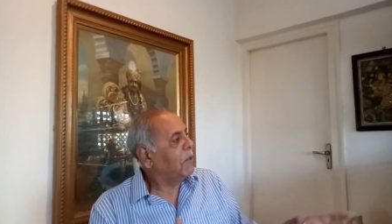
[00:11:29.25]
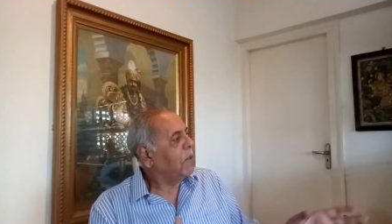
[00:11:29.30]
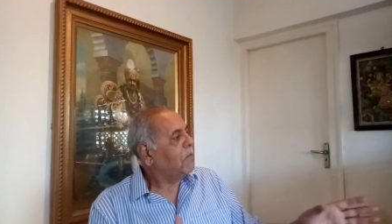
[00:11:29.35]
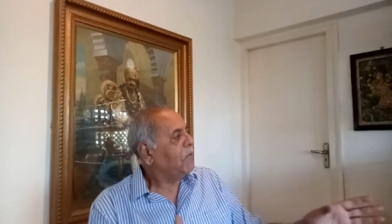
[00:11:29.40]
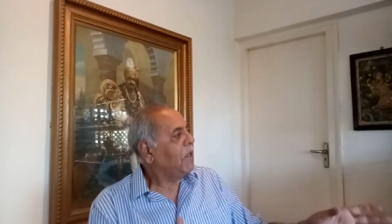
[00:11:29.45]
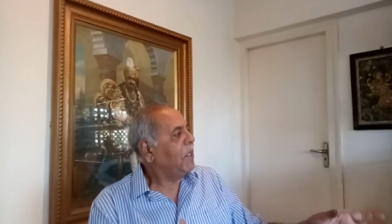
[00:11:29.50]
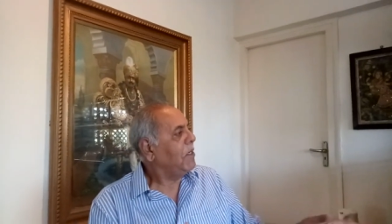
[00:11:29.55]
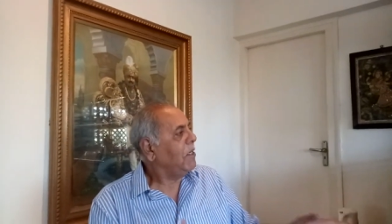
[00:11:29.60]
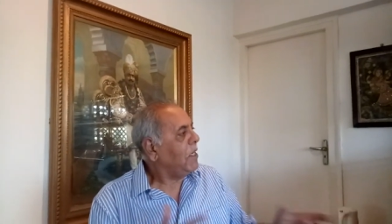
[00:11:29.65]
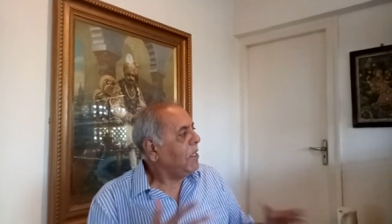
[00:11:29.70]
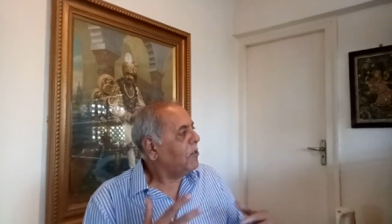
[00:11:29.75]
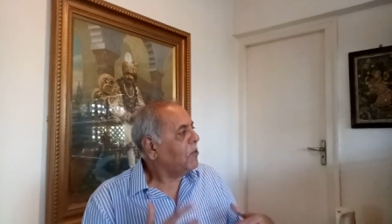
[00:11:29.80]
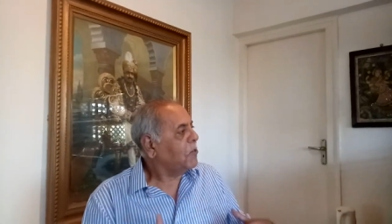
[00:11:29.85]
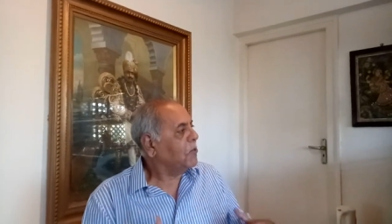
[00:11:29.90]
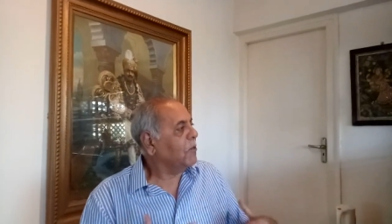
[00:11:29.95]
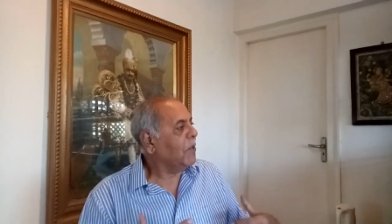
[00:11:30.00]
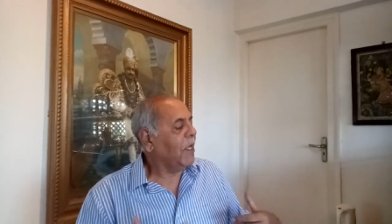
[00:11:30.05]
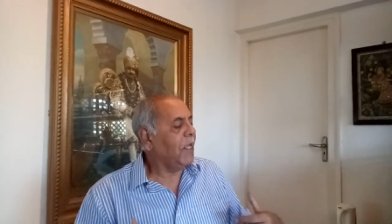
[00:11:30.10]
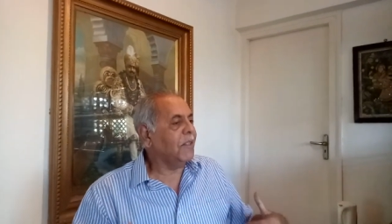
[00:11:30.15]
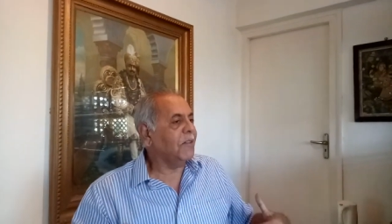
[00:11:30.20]
but we need
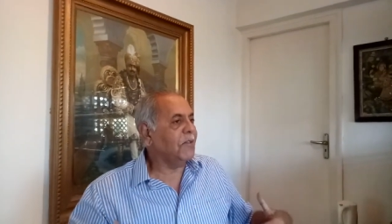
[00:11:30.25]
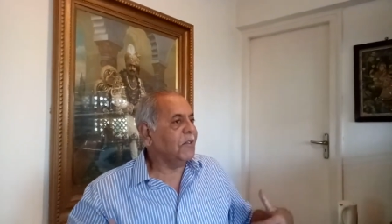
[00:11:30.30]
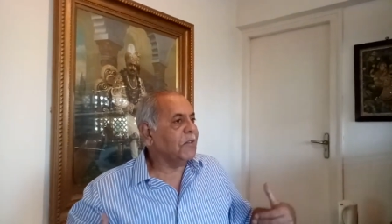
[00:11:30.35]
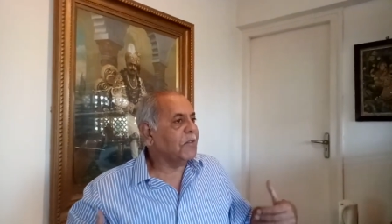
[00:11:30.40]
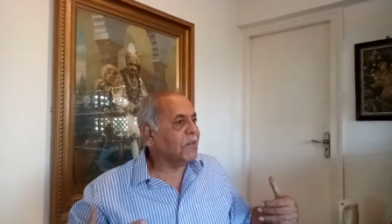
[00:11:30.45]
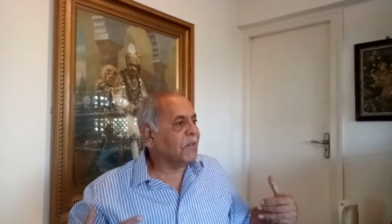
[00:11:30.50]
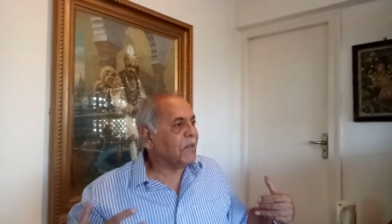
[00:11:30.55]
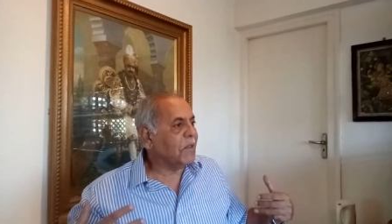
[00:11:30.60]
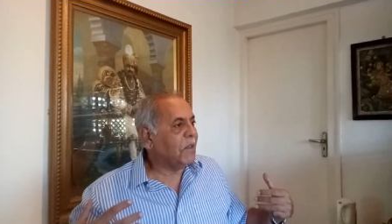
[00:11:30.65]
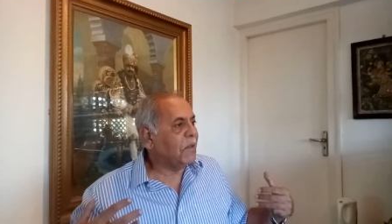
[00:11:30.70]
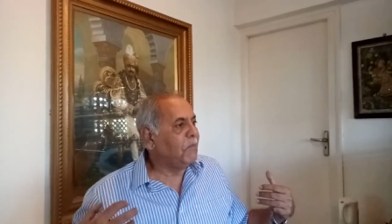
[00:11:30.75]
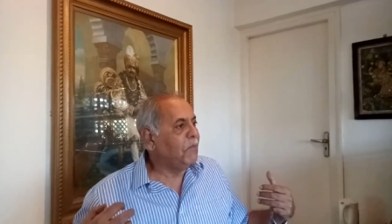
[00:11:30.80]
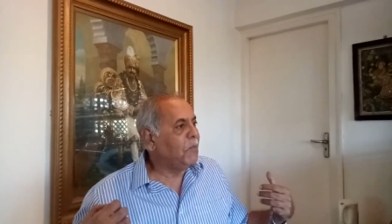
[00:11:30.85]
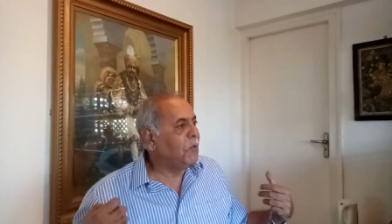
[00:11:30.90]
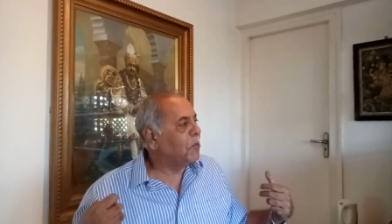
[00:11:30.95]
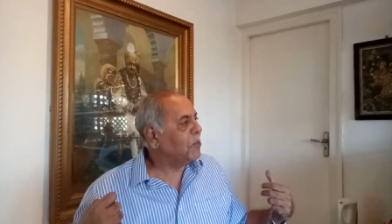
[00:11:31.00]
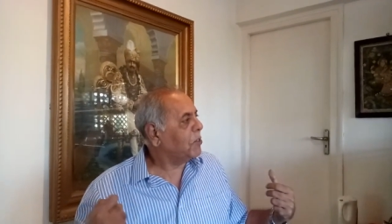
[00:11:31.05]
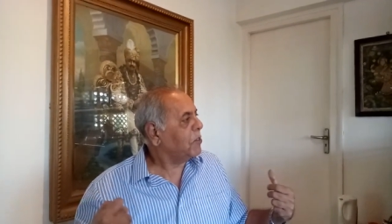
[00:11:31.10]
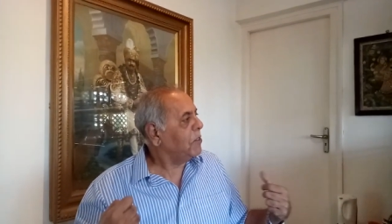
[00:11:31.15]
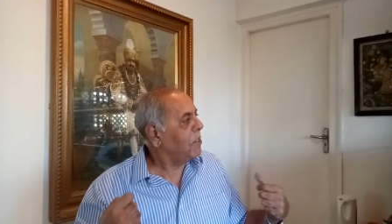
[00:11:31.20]
to get this
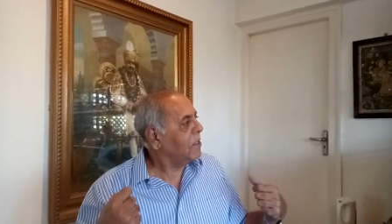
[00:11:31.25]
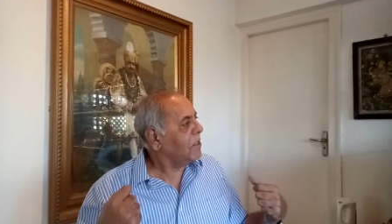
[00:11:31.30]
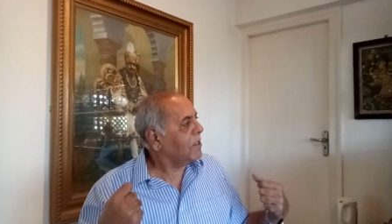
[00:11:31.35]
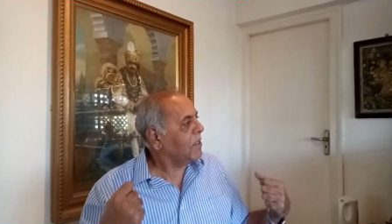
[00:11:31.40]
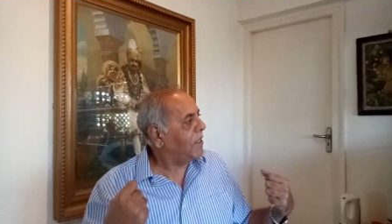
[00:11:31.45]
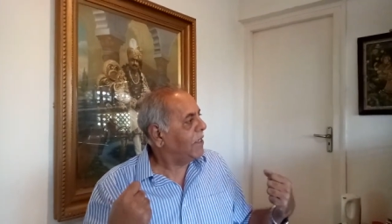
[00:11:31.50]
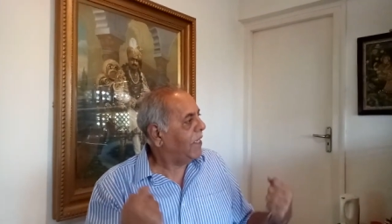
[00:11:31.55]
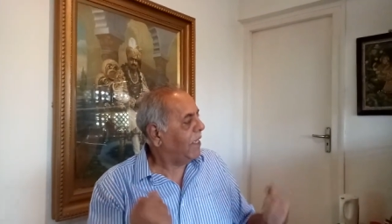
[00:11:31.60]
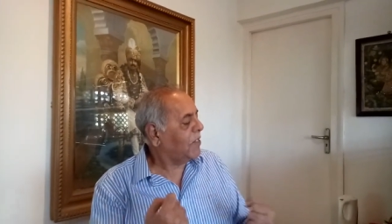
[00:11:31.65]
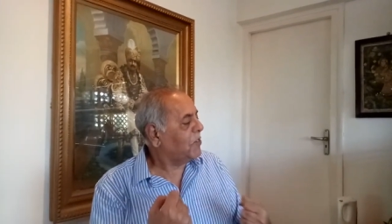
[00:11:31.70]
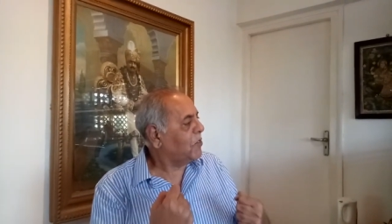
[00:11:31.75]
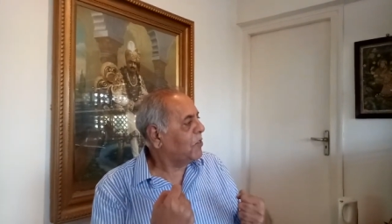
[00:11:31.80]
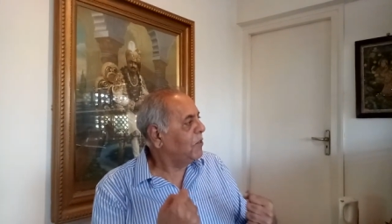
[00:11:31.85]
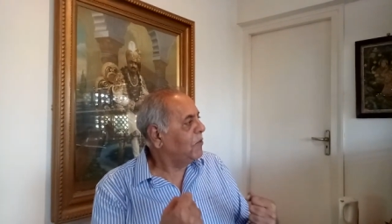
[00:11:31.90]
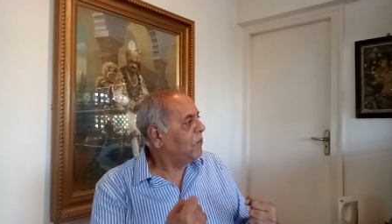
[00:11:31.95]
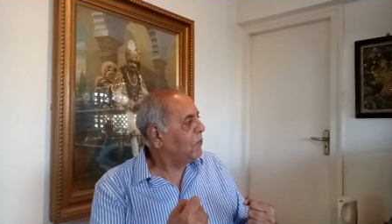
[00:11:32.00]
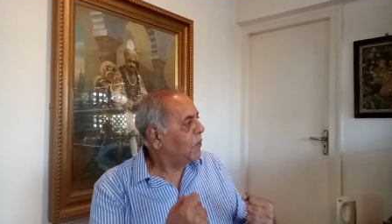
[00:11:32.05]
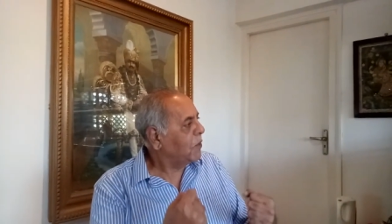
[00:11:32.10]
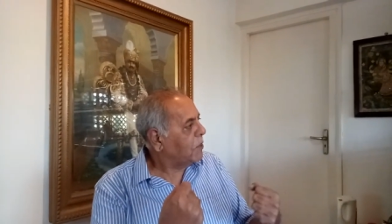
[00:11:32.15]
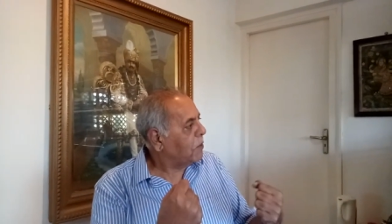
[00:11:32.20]
emotional
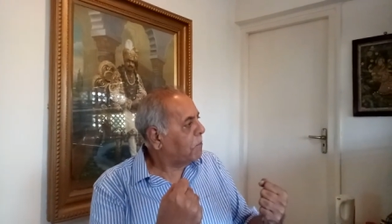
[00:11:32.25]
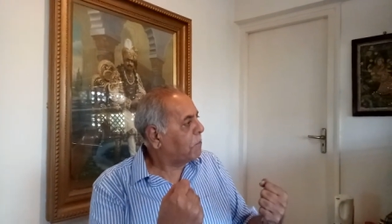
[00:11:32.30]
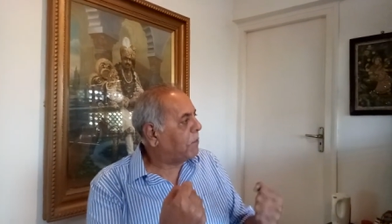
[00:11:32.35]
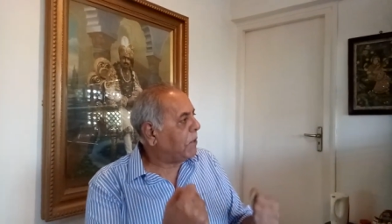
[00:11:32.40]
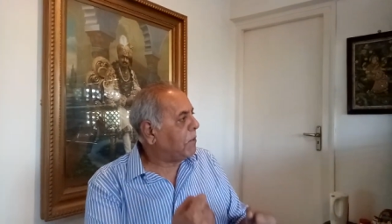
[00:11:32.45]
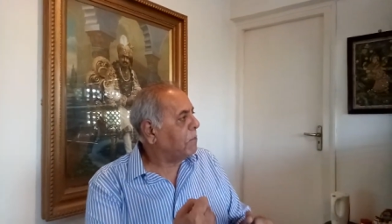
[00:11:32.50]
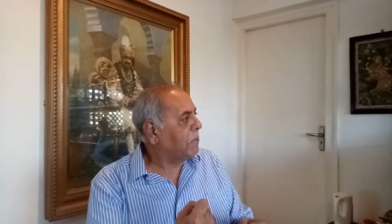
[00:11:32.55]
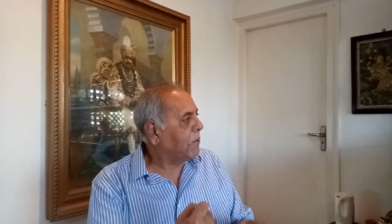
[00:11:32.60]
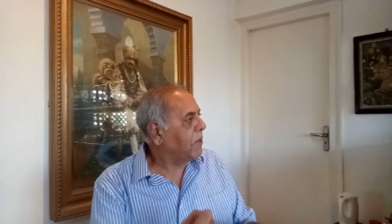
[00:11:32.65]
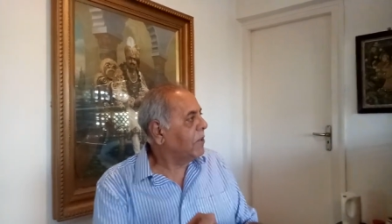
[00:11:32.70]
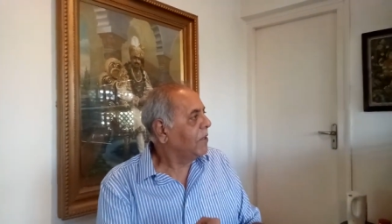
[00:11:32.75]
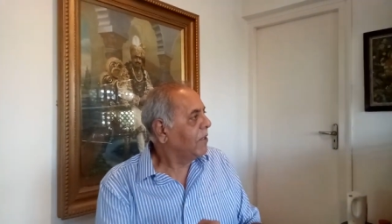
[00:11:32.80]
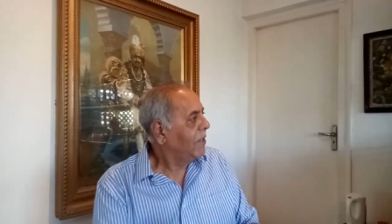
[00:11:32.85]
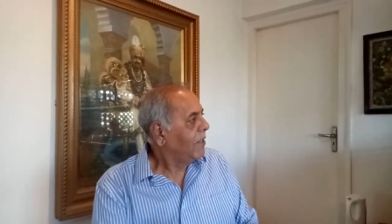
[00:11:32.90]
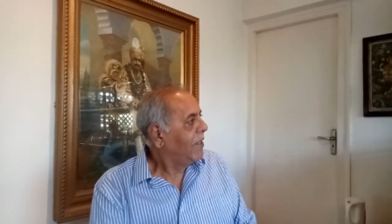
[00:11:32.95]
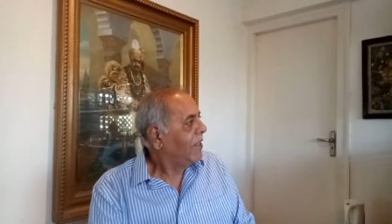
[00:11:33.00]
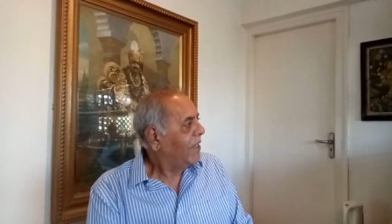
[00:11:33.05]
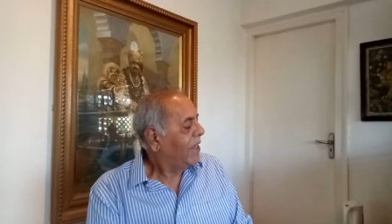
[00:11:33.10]
connection with the people.